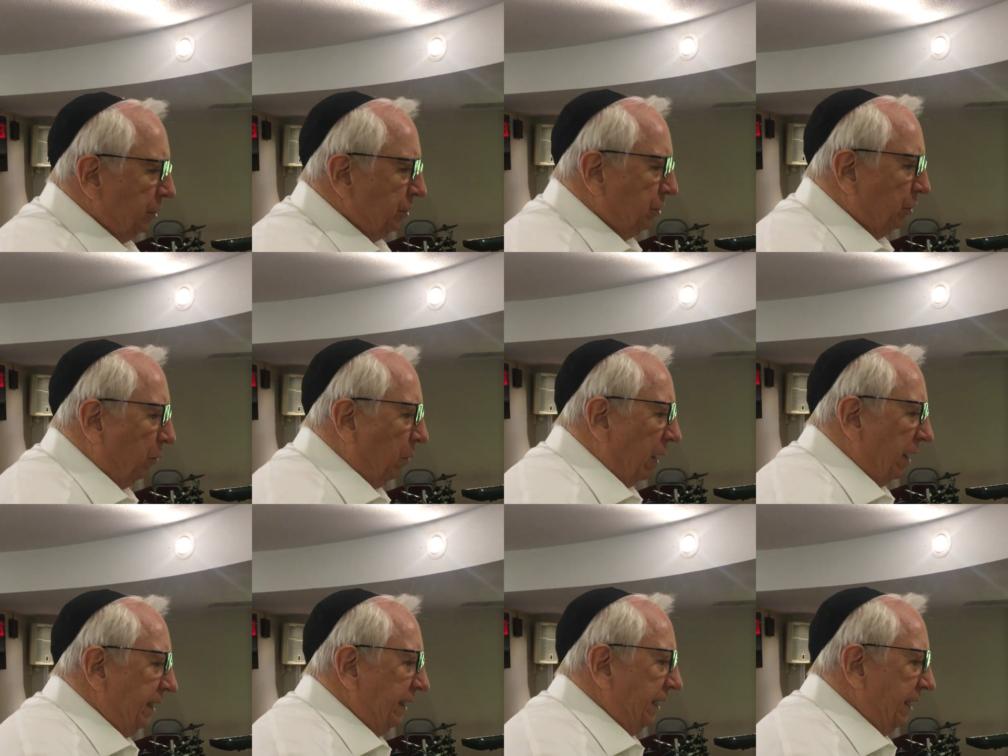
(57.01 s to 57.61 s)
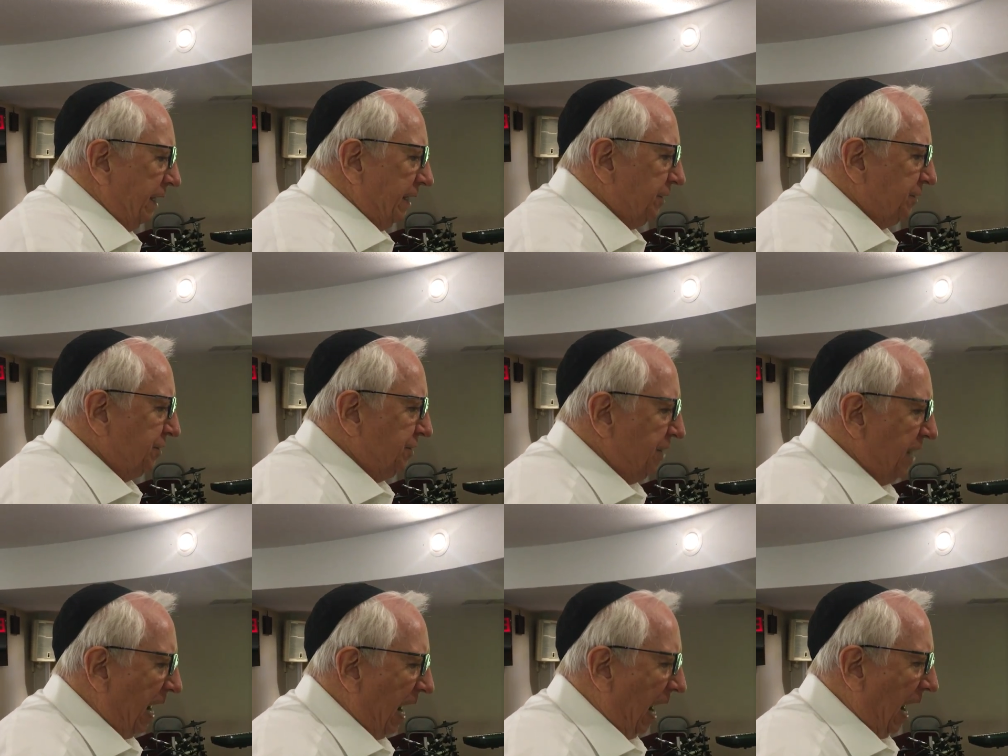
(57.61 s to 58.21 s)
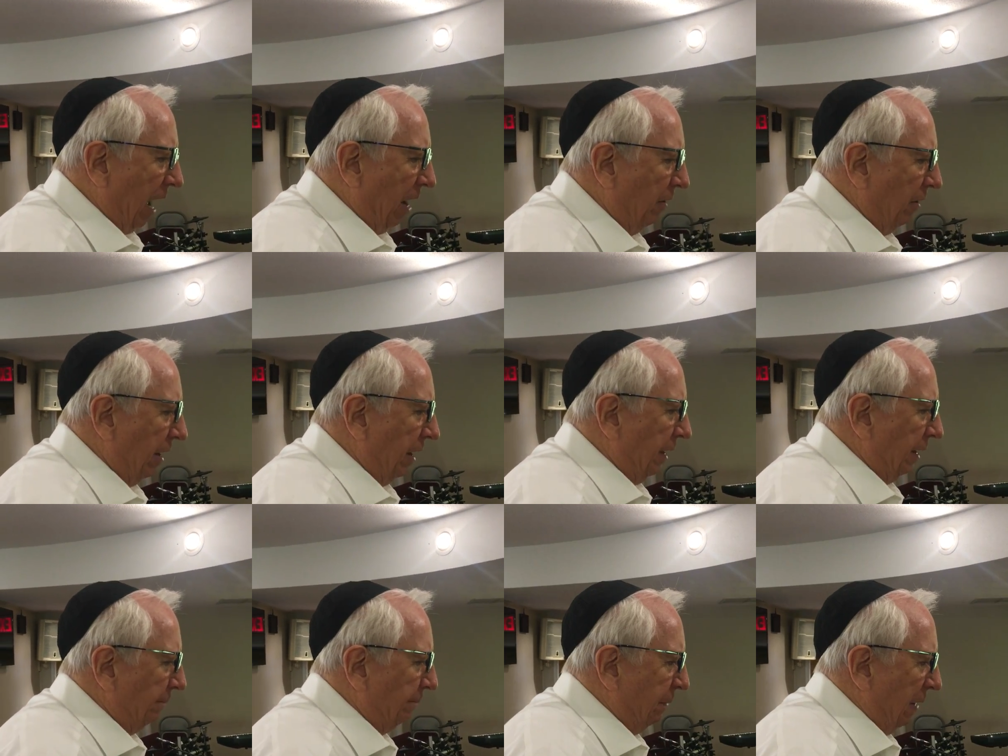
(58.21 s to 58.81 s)
to what he is now,
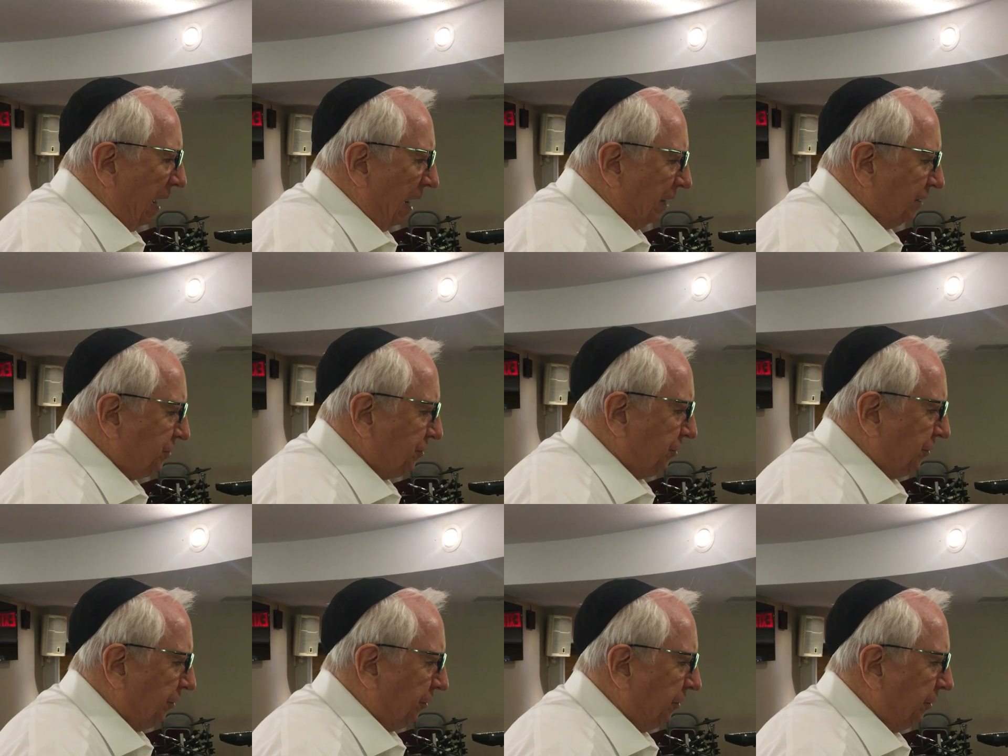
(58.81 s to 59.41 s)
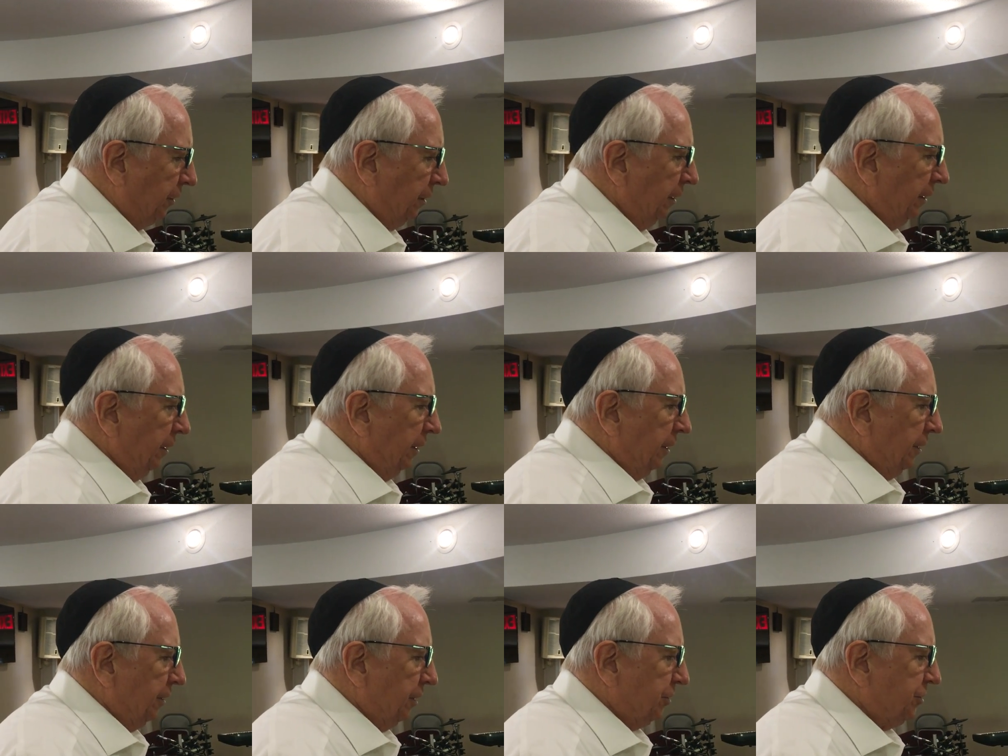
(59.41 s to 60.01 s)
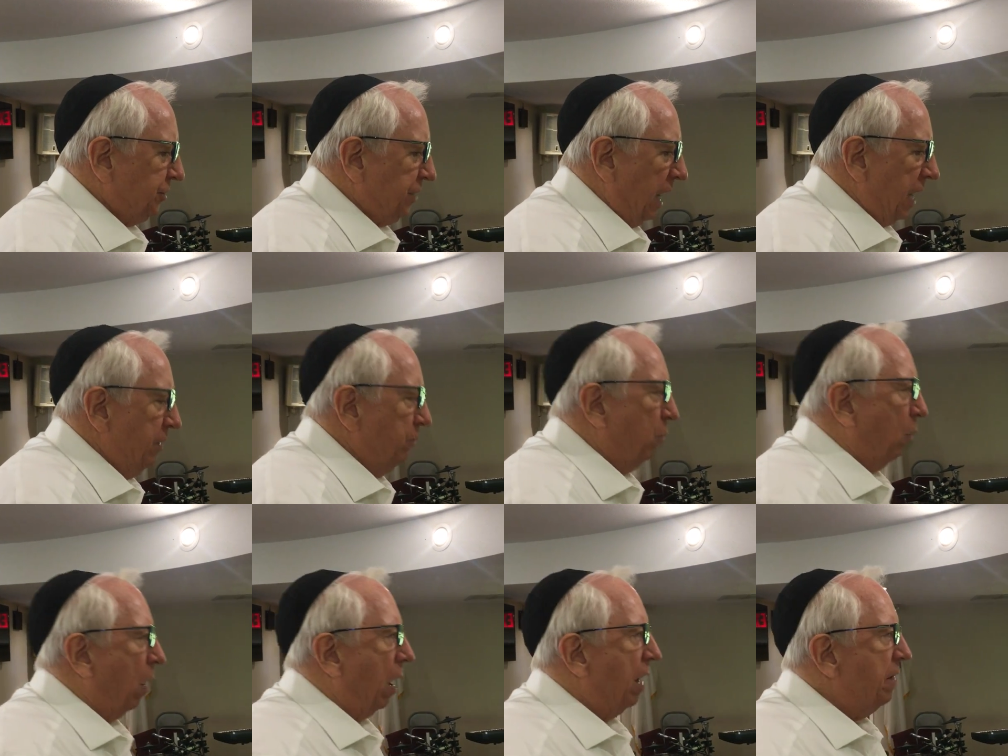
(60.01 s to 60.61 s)
an apostle, the
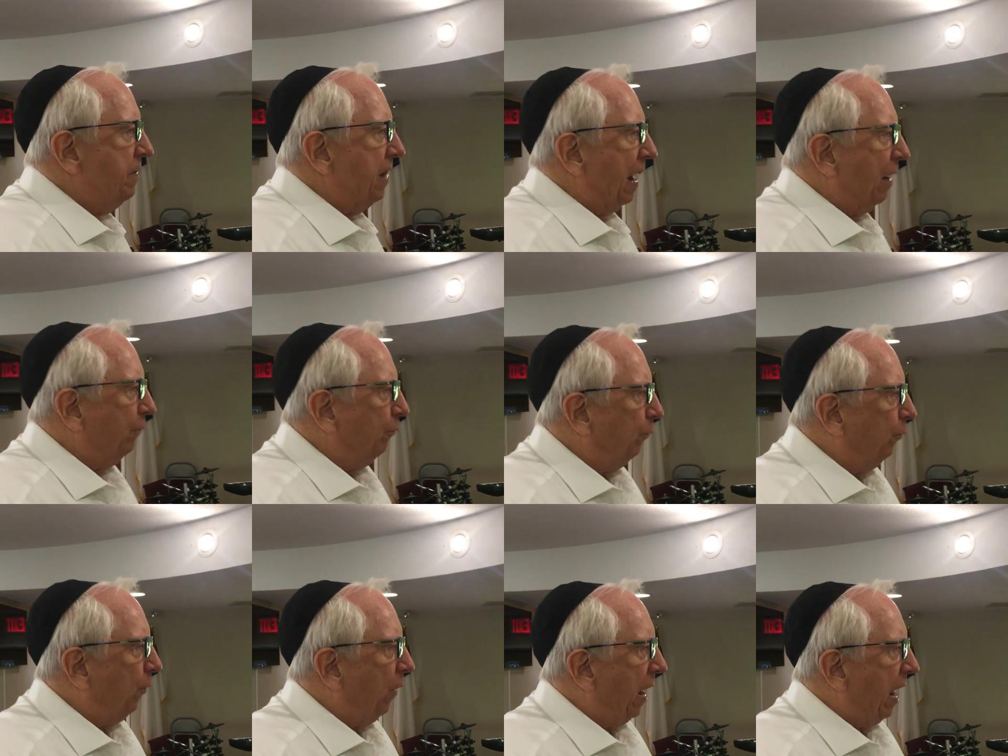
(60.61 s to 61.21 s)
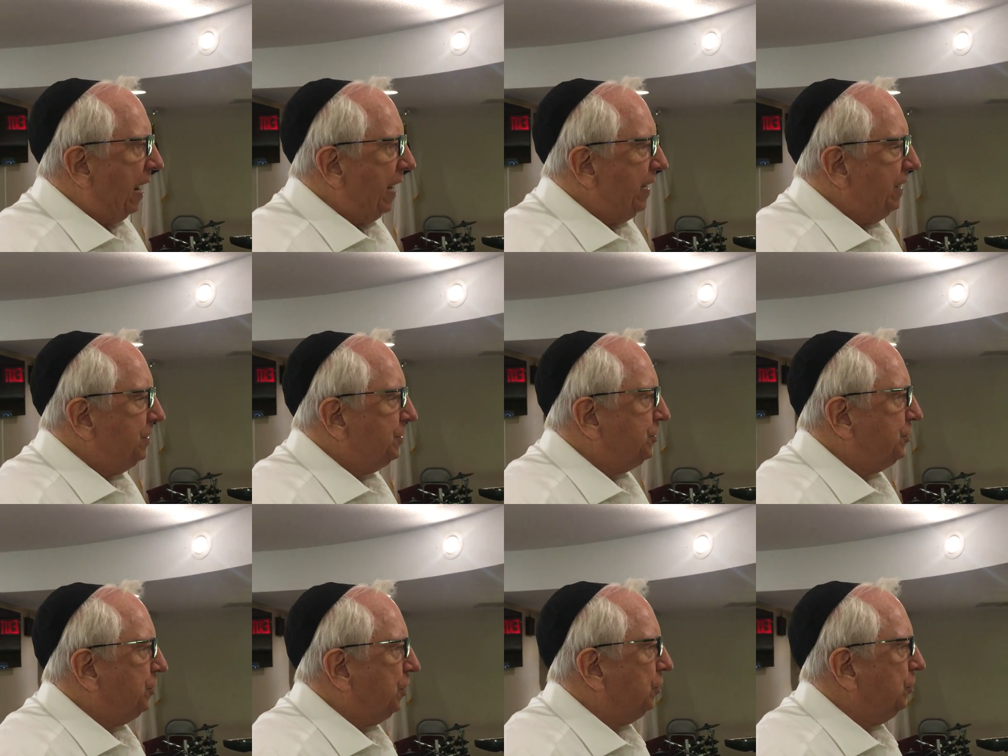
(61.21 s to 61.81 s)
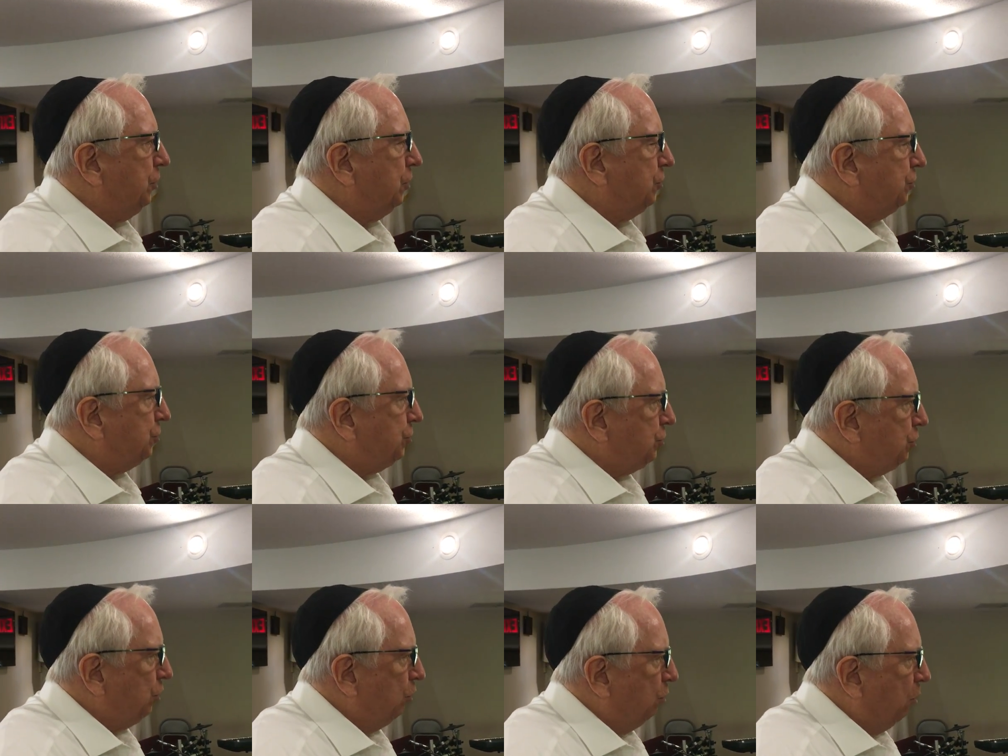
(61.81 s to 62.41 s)
same one that raised
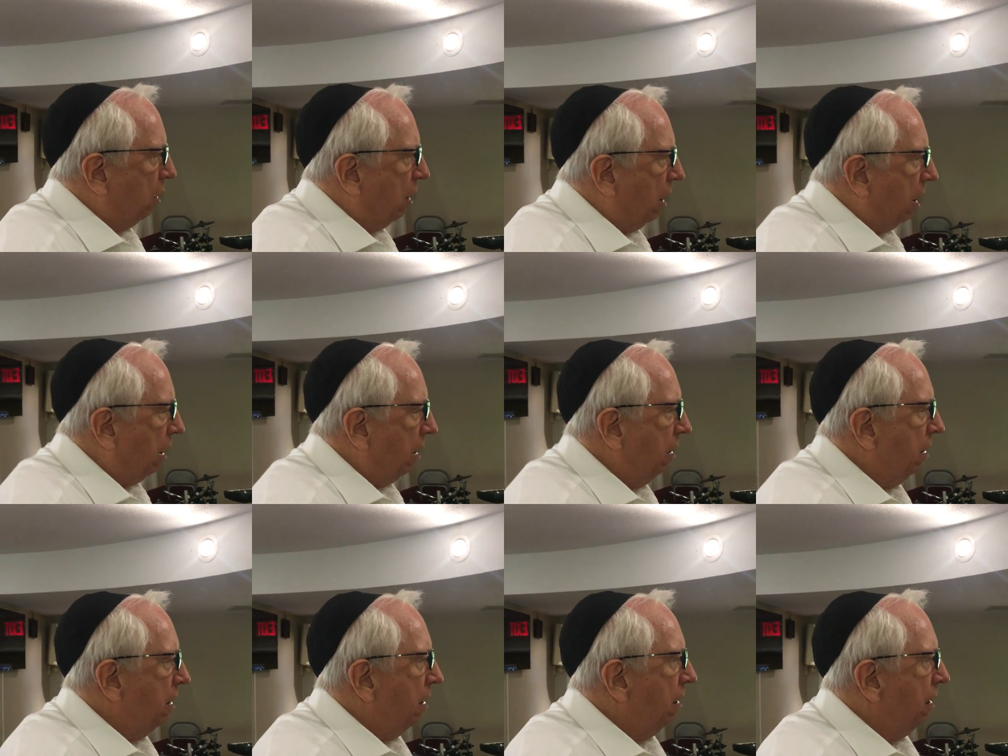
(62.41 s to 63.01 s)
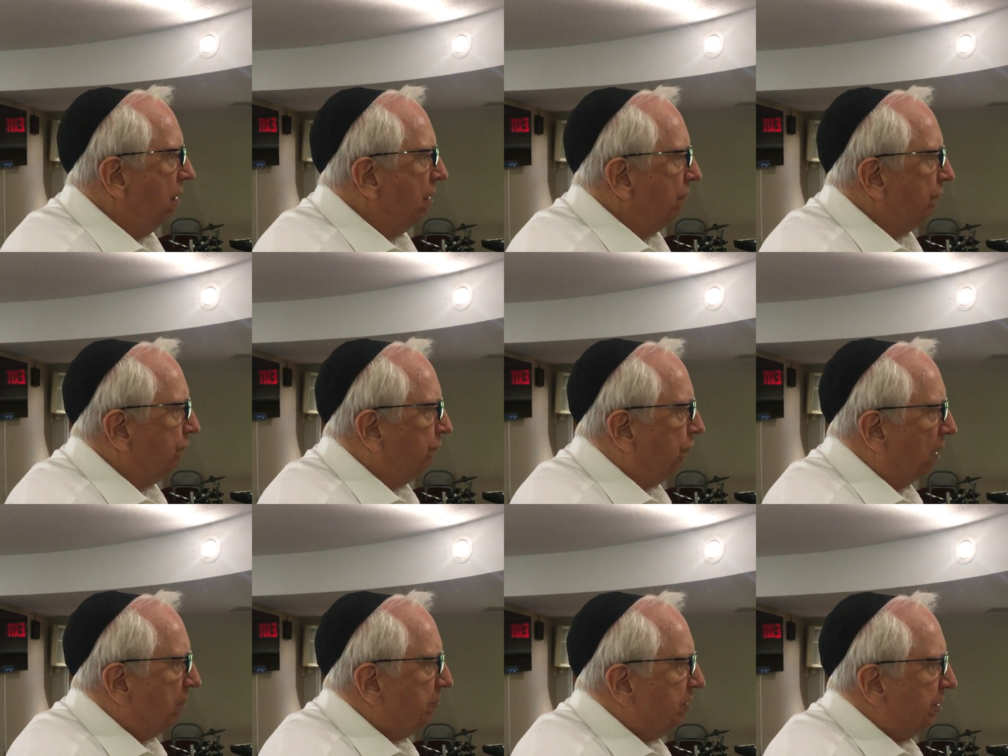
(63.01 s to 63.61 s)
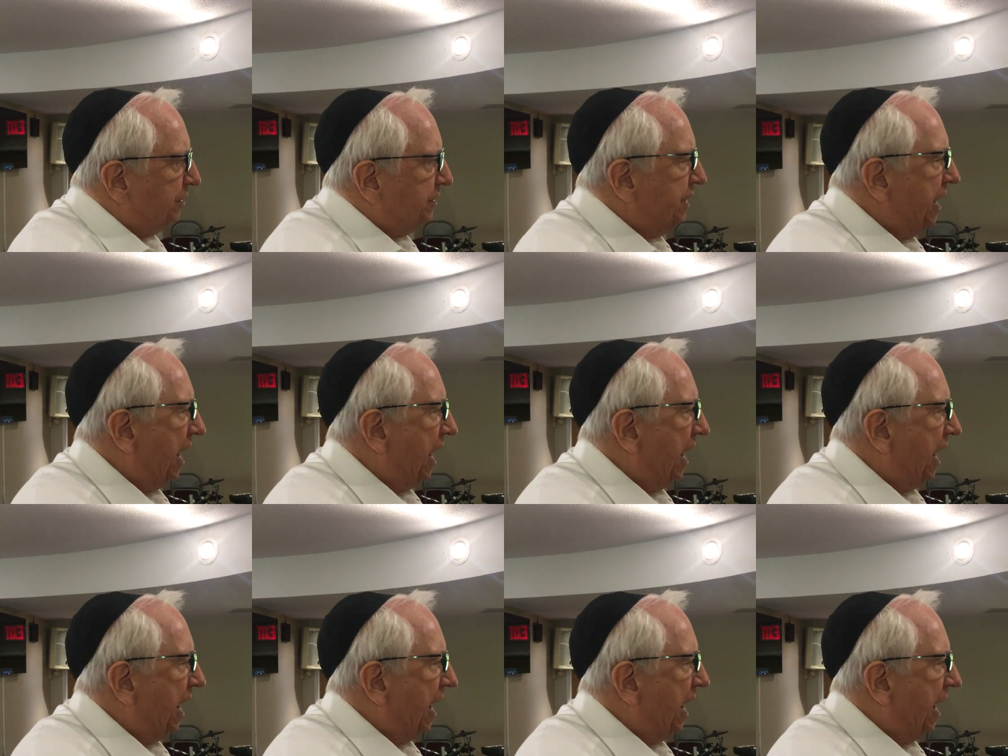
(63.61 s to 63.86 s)
Yeshua from the